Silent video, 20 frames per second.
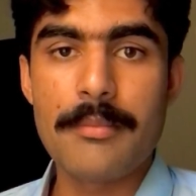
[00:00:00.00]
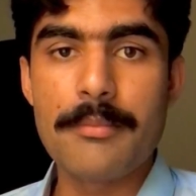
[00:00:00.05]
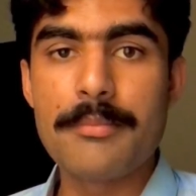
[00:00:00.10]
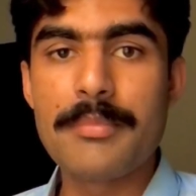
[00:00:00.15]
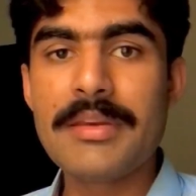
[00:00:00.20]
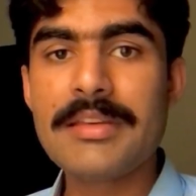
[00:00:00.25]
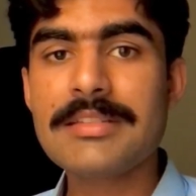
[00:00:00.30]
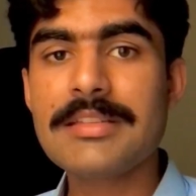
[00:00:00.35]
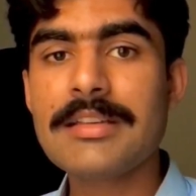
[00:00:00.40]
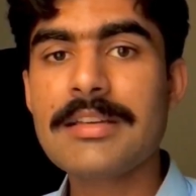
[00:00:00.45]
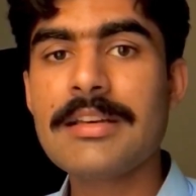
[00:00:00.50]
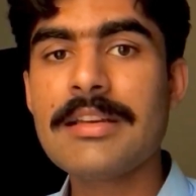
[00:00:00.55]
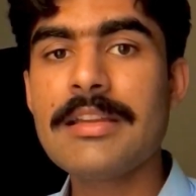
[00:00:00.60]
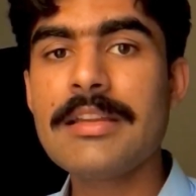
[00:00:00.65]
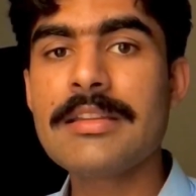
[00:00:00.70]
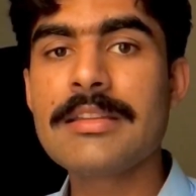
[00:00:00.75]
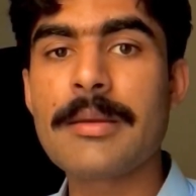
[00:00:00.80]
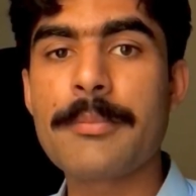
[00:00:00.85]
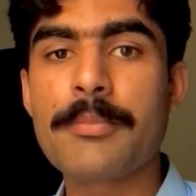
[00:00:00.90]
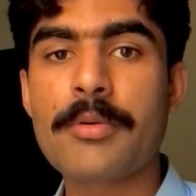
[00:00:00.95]

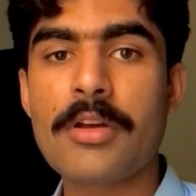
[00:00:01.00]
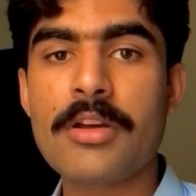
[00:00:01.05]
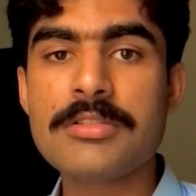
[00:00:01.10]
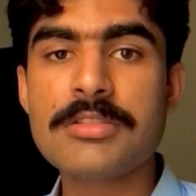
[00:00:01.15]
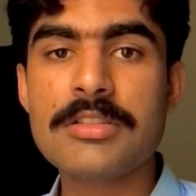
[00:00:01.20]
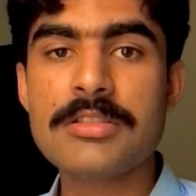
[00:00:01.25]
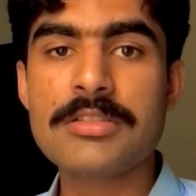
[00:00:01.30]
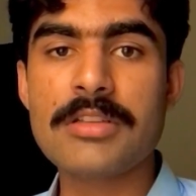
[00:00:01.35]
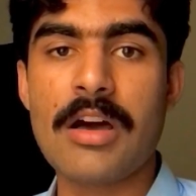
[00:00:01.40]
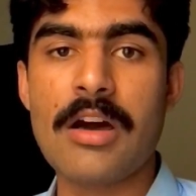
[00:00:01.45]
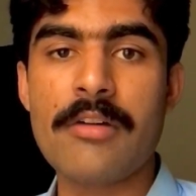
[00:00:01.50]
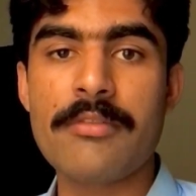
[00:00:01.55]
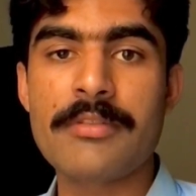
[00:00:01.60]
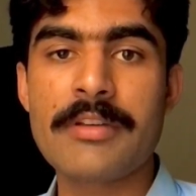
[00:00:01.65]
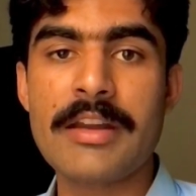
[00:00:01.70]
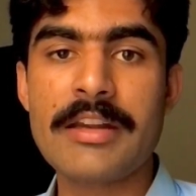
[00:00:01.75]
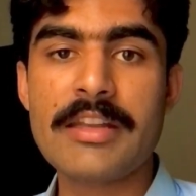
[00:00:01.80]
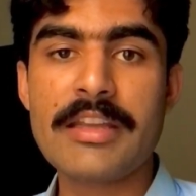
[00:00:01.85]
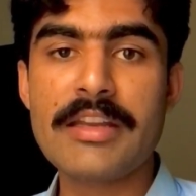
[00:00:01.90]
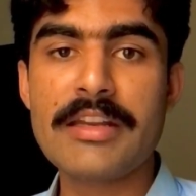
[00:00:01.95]
Basically, the process of
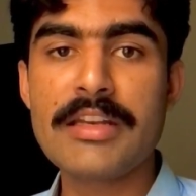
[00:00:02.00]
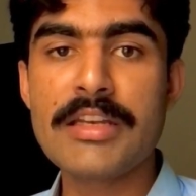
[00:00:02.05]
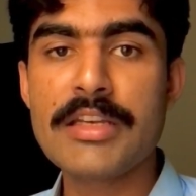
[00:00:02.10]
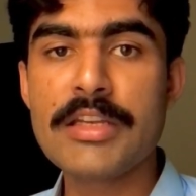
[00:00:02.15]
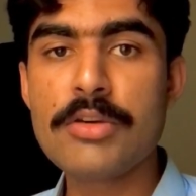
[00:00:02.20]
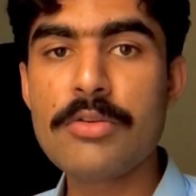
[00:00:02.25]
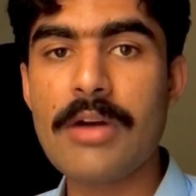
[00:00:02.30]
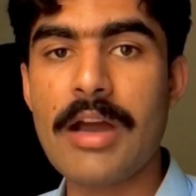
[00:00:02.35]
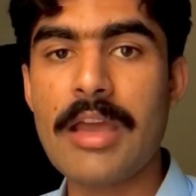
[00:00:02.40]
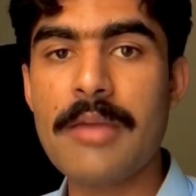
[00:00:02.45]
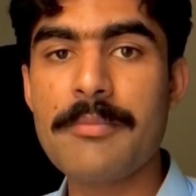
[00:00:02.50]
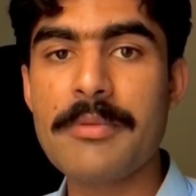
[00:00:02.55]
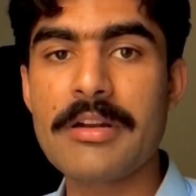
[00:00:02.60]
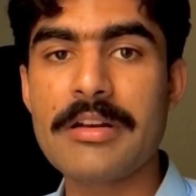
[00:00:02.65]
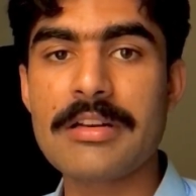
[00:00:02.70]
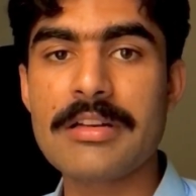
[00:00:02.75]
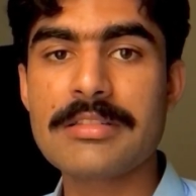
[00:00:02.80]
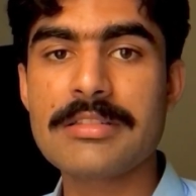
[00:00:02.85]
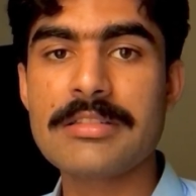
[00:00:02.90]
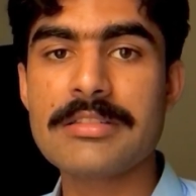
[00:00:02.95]
getting new IP
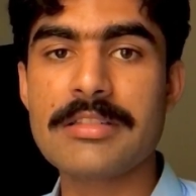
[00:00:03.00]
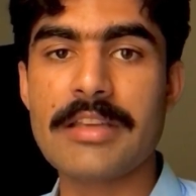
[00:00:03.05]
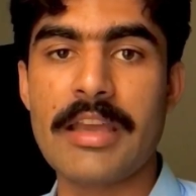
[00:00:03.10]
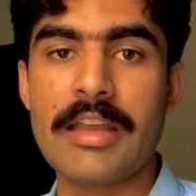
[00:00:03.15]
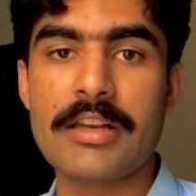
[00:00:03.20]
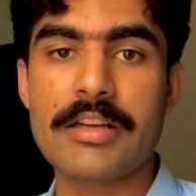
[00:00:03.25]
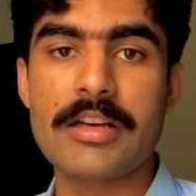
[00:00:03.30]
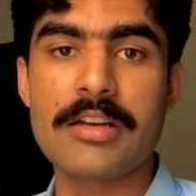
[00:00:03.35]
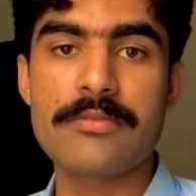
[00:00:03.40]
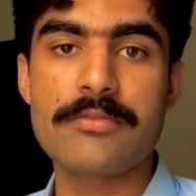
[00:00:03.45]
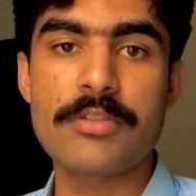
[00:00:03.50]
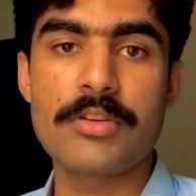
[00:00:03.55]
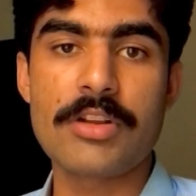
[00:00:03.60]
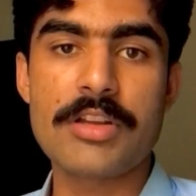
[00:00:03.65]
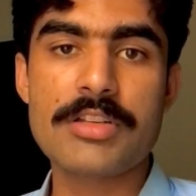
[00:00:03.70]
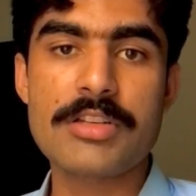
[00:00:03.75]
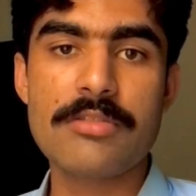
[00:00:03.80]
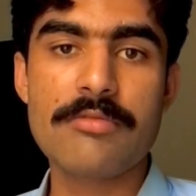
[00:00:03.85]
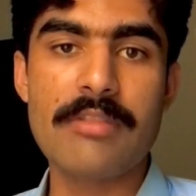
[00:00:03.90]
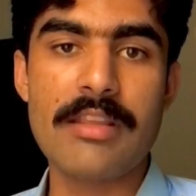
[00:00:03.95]
addresses and
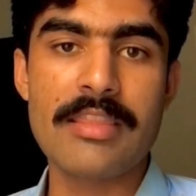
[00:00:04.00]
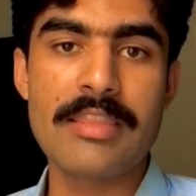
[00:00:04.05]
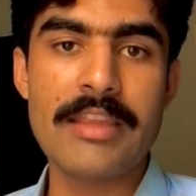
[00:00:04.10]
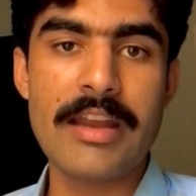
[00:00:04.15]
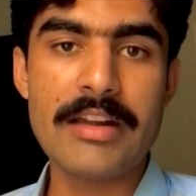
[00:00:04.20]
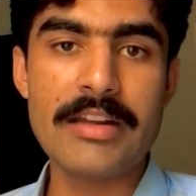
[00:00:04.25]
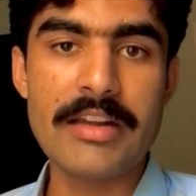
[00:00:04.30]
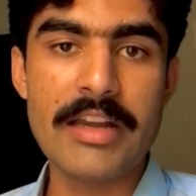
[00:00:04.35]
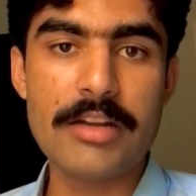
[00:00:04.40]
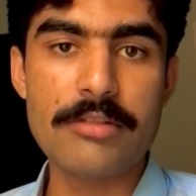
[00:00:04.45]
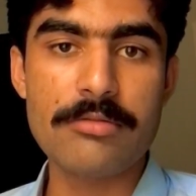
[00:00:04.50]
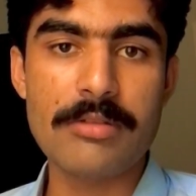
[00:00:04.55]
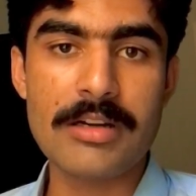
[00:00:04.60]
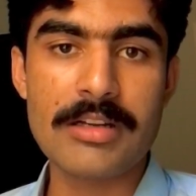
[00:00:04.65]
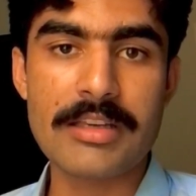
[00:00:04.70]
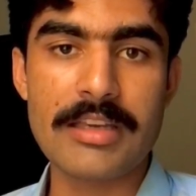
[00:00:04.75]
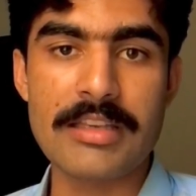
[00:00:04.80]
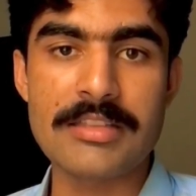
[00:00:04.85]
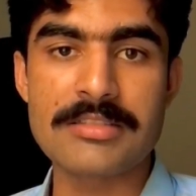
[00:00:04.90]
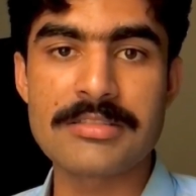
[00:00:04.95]
configuration with that
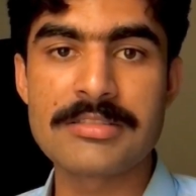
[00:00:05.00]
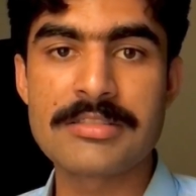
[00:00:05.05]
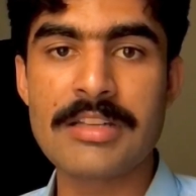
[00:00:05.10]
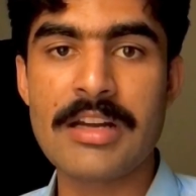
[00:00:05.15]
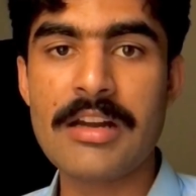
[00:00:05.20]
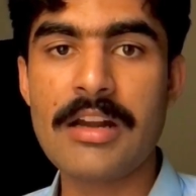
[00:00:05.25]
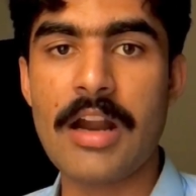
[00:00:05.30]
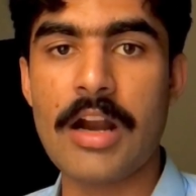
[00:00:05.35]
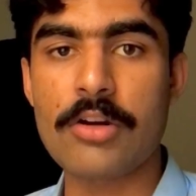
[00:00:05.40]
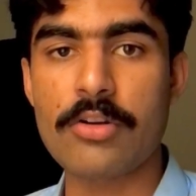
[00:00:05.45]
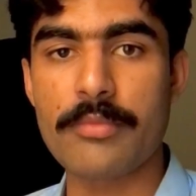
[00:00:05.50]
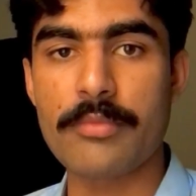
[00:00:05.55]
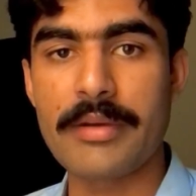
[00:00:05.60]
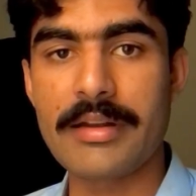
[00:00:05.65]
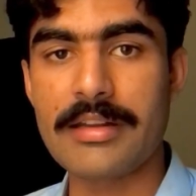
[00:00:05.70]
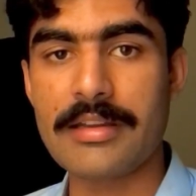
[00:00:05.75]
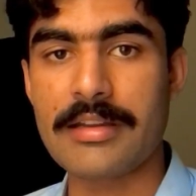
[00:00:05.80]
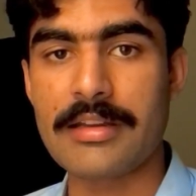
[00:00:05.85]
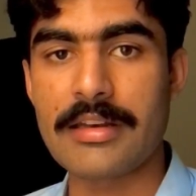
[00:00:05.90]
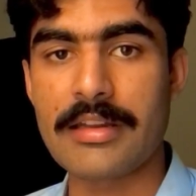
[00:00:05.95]
network is done
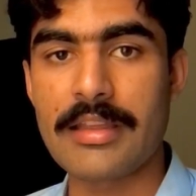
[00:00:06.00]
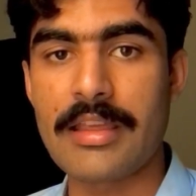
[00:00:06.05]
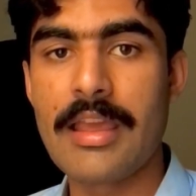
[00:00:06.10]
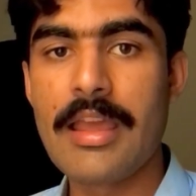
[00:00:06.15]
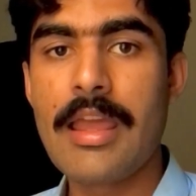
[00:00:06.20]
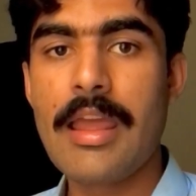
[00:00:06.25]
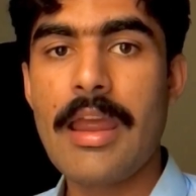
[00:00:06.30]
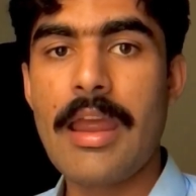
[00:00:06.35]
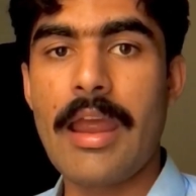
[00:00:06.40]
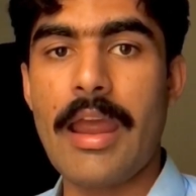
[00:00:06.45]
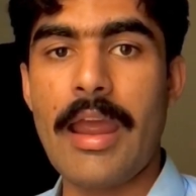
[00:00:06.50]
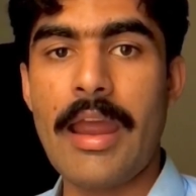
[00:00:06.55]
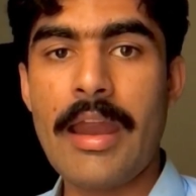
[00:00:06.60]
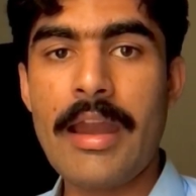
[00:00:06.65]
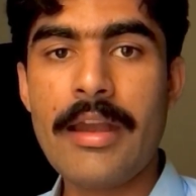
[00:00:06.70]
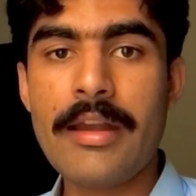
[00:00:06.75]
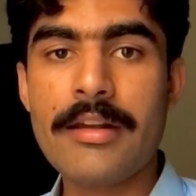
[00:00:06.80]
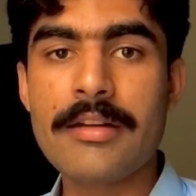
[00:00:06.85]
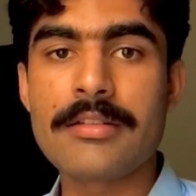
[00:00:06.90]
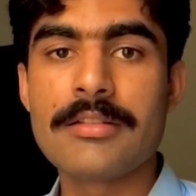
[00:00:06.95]
automatically,
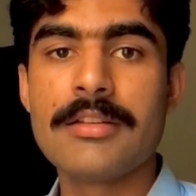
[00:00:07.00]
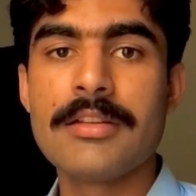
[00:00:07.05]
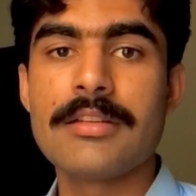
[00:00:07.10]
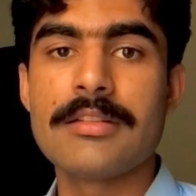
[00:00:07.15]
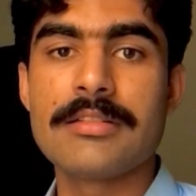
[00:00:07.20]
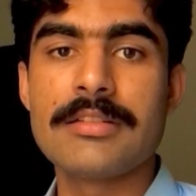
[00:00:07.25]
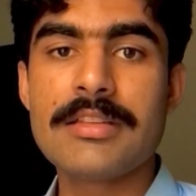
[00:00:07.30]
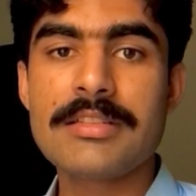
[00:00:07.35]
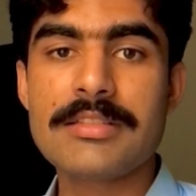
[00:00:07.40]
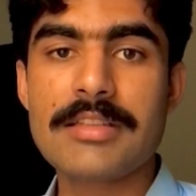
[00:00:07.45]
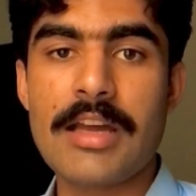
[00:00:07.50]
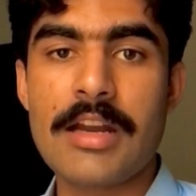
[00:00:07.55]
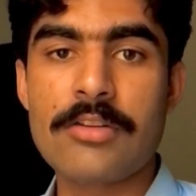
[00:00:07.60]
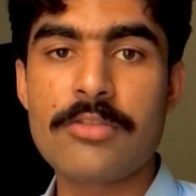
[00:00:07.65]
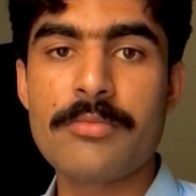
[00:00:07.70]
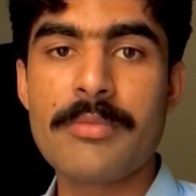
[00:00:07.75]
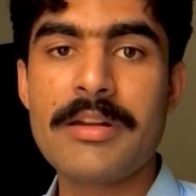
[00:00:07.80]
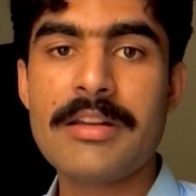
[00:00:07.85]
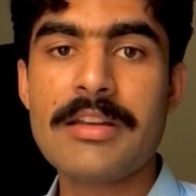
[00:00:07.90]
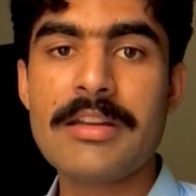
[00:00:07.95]
and this
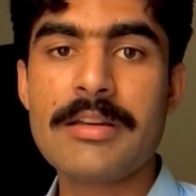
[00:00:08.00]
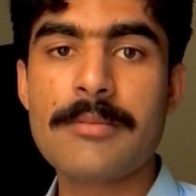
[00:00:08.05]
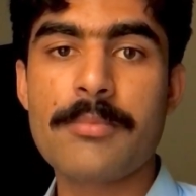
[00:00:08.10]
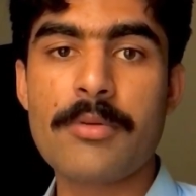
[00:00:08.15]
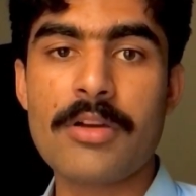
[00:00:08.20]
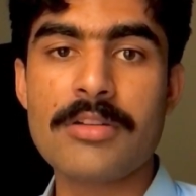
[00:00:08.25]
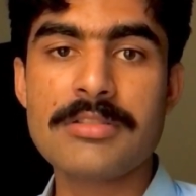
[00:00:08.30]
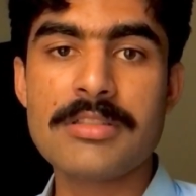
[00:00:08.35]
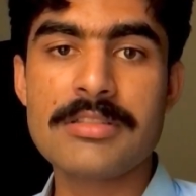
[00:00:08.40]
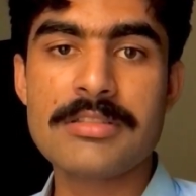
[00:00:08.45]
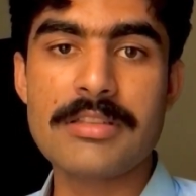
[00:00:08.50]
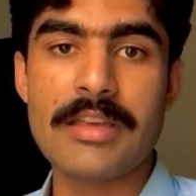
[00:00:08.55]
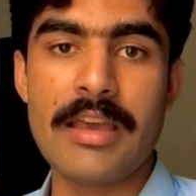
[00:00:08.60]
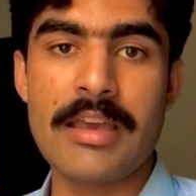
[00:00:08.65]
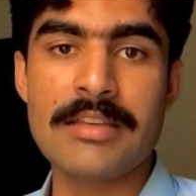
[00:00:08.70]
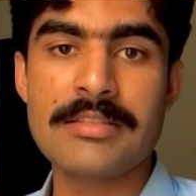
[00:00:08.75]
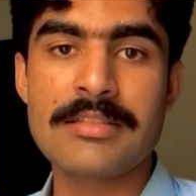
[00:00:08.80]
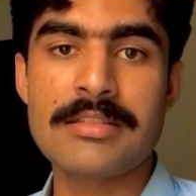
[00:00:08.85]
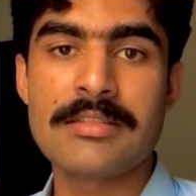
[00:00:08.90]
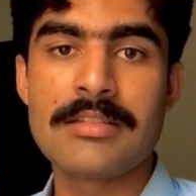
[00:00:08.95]
automatic process
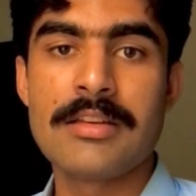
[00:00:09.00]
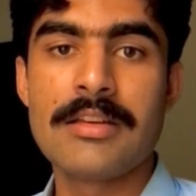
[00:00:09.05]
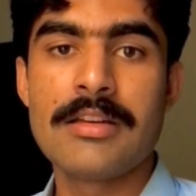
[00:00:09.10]
is